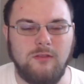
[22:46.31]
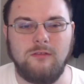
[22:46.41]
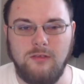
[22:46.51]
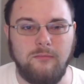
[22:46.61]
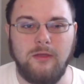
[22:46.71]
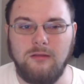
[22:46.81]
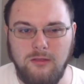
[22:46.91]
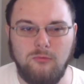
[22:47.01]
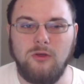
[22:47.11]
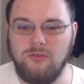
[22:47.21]
seemingly
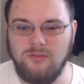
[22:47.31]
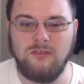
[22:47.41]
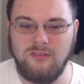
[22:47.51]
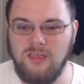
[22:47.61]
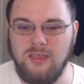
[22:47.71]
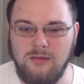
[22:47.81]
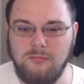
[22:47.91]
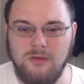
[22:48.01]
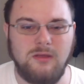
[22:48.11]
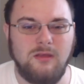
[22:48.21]
was the
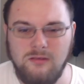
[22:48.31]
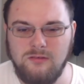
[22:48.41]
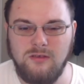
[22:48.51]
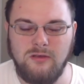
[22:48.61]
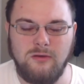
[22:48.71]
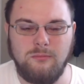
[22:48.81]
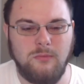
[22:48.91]
same, so.